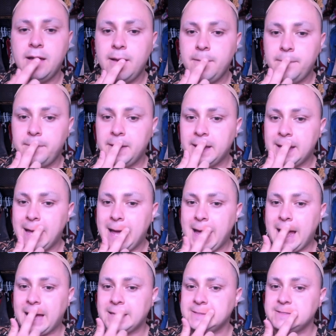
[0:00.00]
big
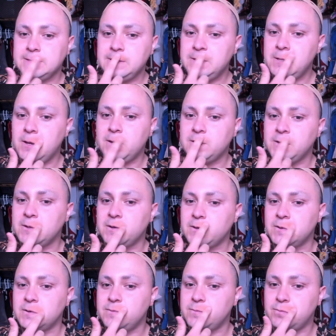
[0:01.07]
hassle on
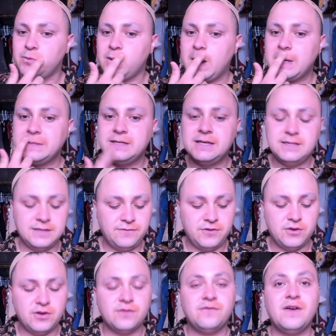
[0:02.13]
your process if you
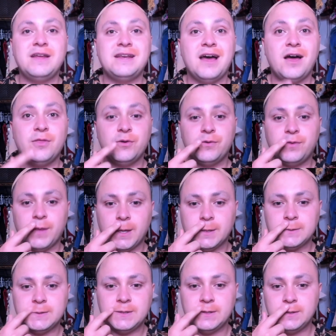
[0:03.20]
can find other
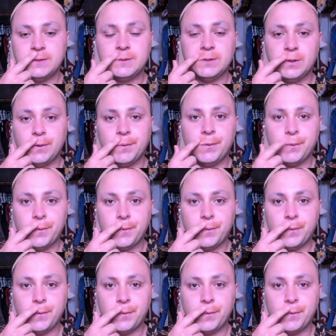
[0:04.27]
things to do.